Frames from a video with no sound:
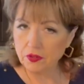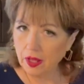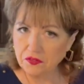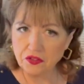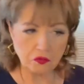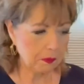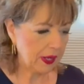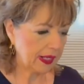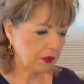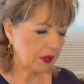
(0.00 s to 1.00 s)
not just
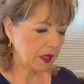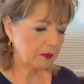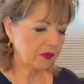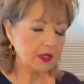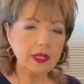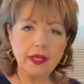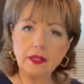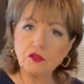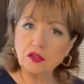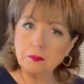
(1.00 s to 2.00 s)
breadcrumbs,
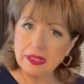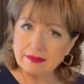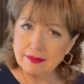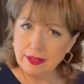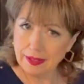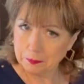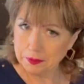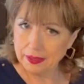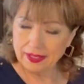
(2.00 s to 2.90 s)
else you'll mess it up.